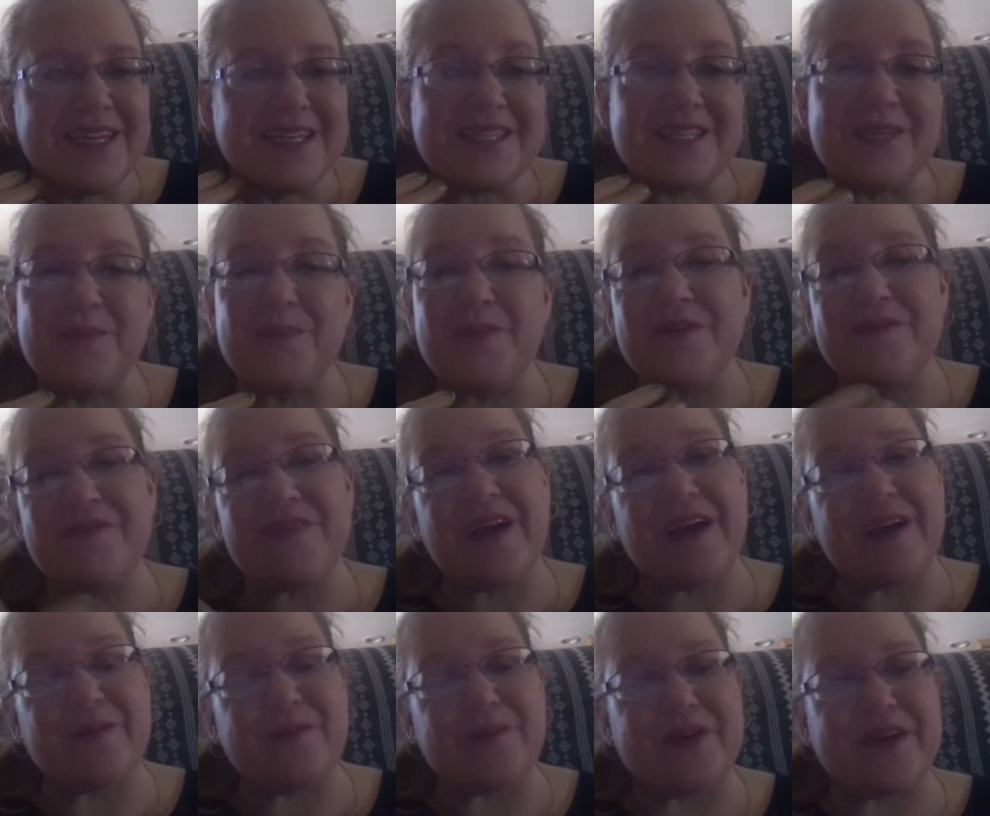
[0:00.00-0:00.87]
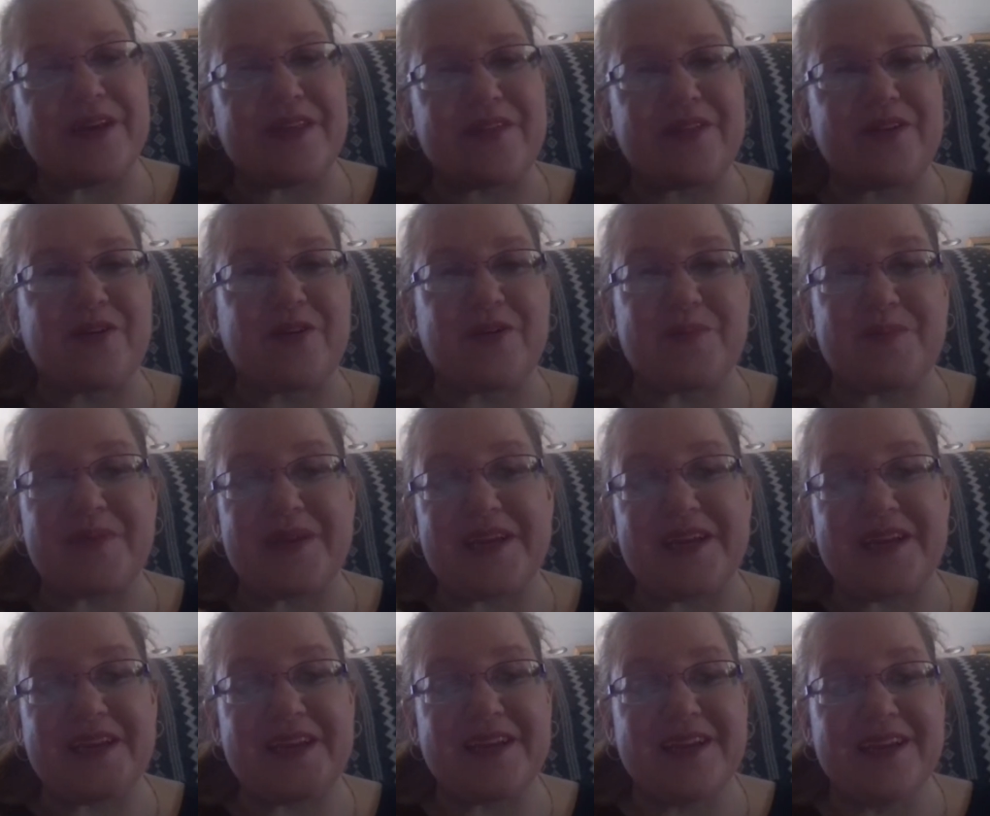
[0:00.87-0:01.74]
Some were fine with her
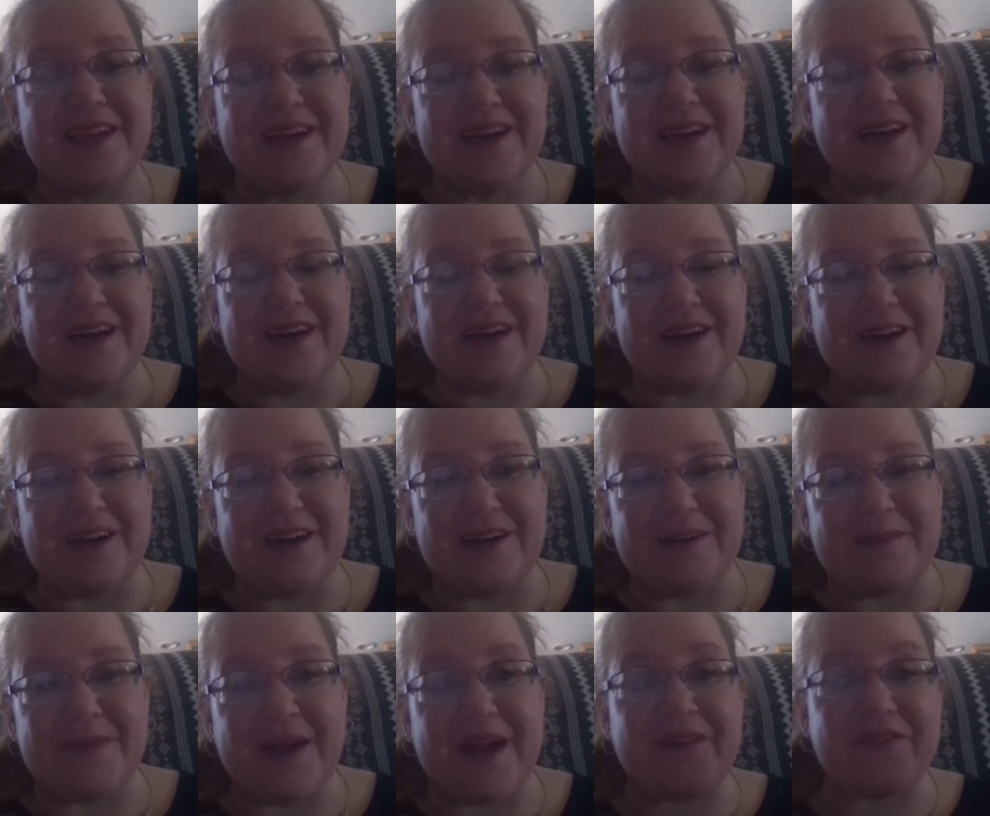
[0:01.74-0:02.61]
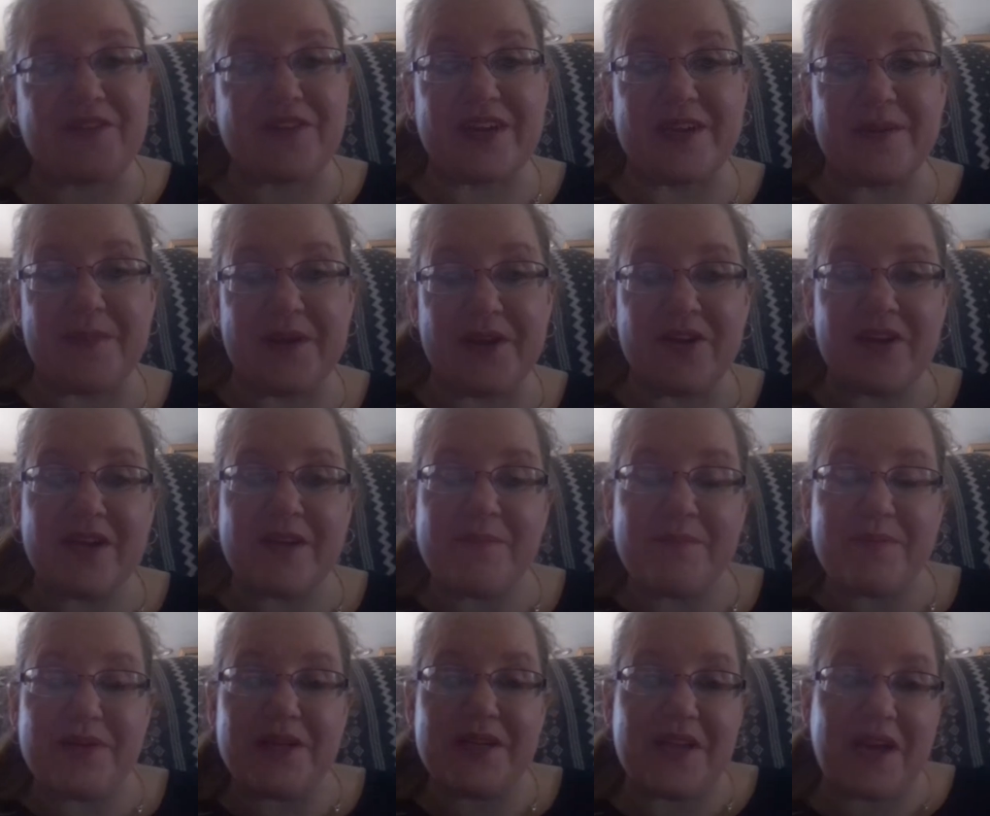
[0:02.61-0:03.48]
being African
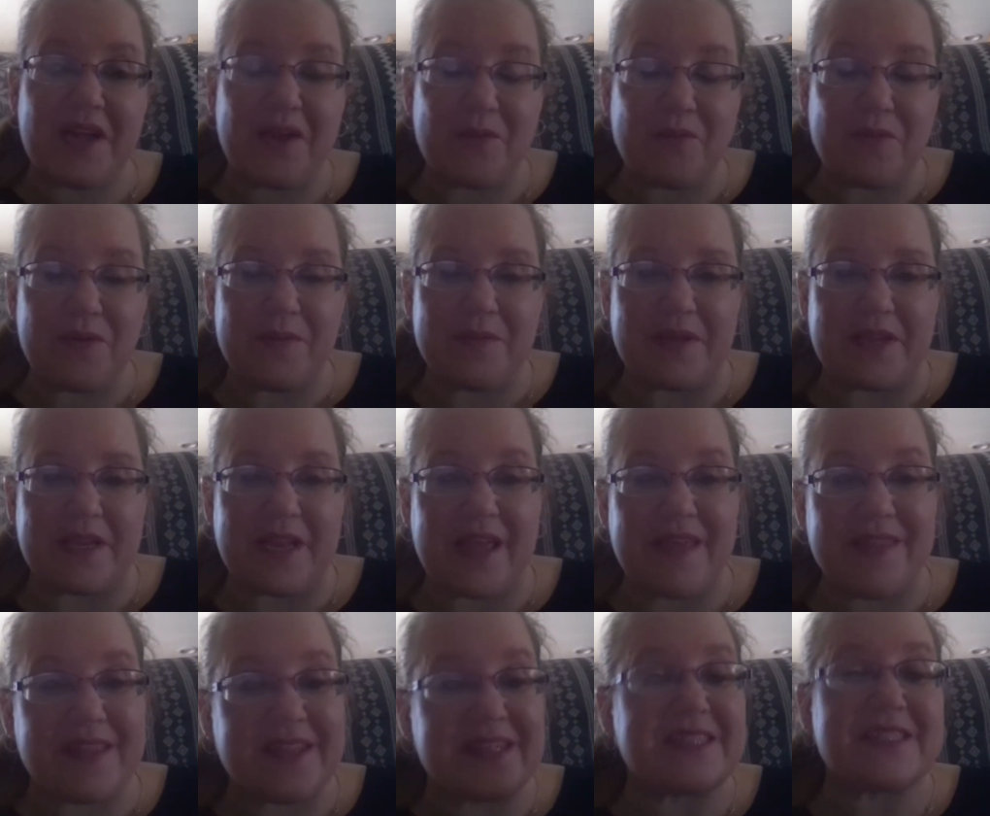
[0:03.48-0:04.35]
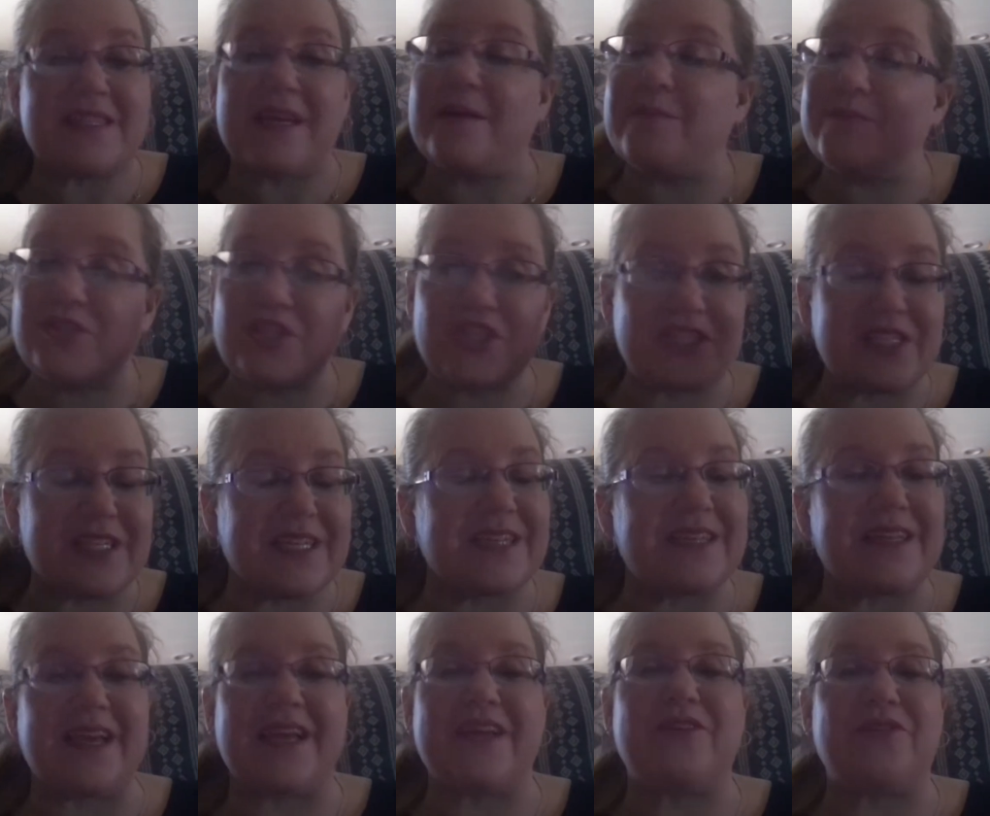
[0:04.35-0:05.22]
American, but not a woman. And then some just
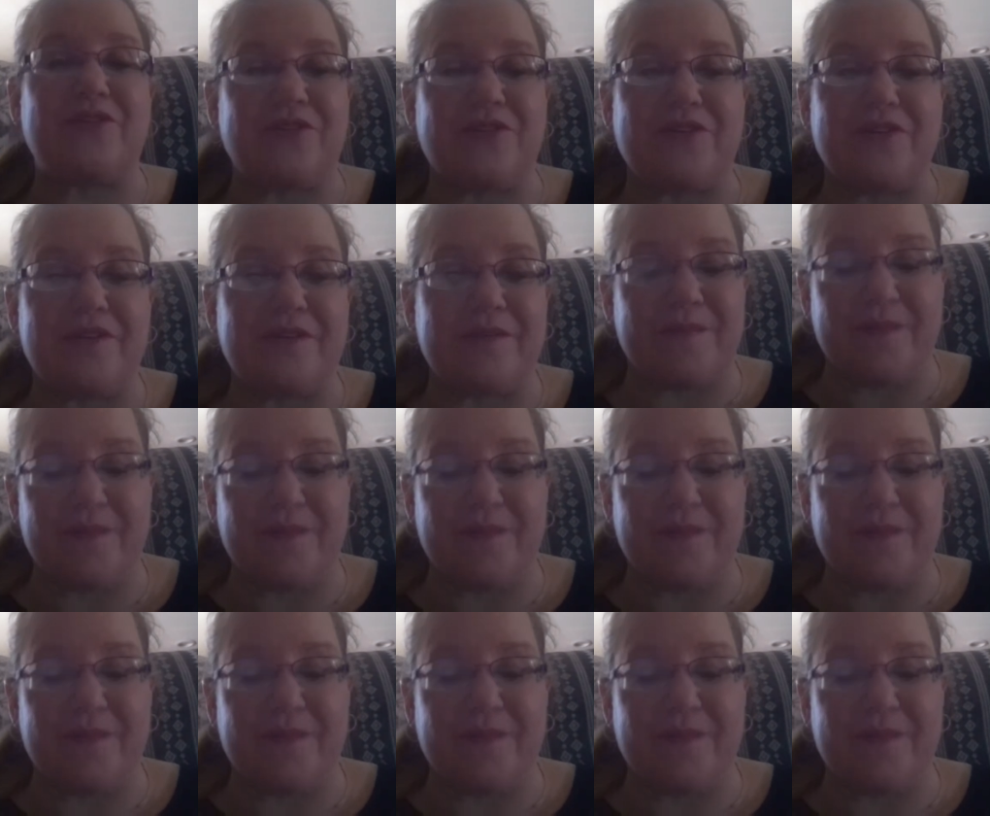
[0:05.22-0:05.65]
didn't like her